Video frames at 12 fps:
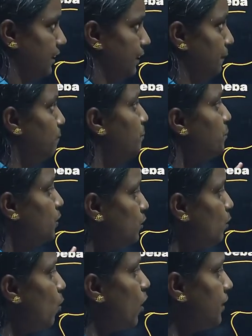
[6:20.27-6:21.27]
that.
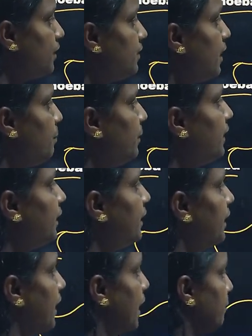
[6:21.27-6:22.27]
So what is happening
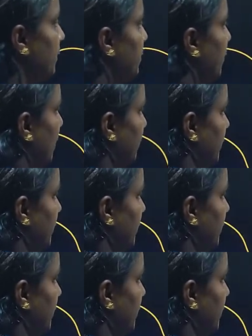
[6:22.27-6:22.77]
here? Amoeba